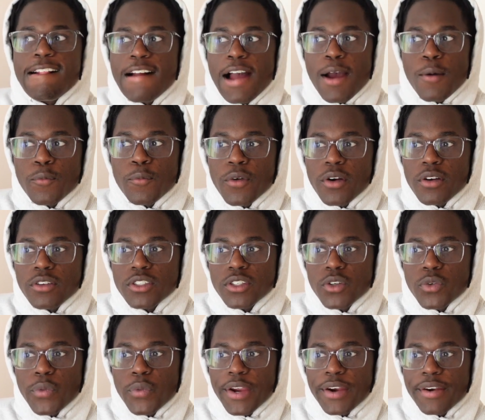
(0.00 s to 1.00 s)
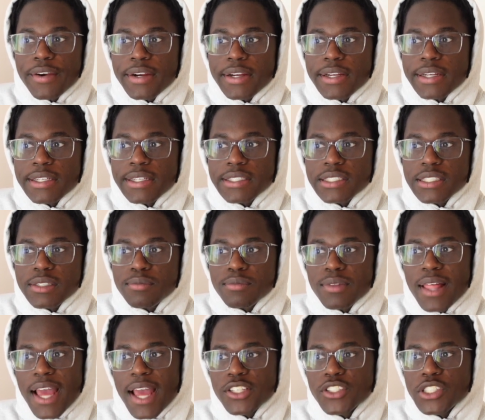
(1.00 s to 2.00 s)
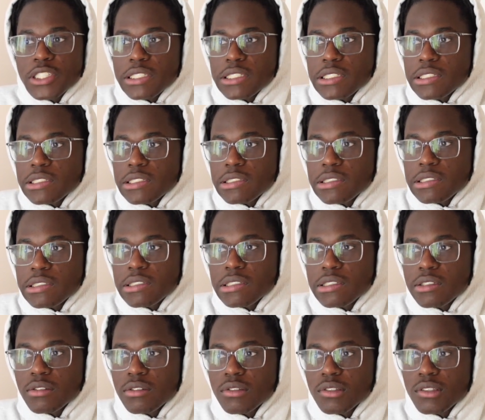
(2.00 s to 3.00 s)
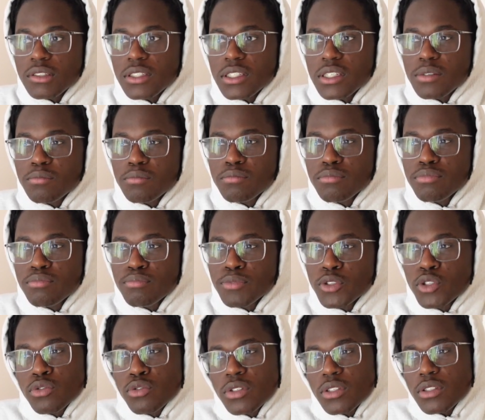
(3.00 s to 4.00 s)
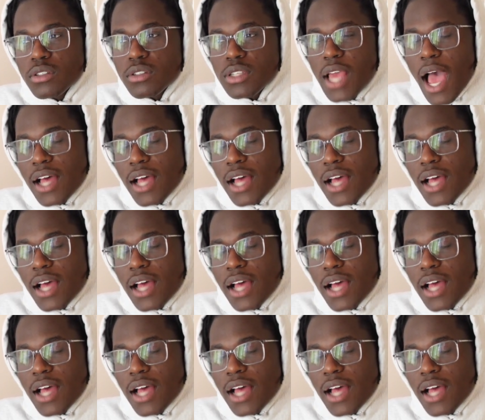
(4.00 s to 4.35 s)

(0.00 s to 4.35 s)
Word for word: I'm also wearing some black jeans, some boots.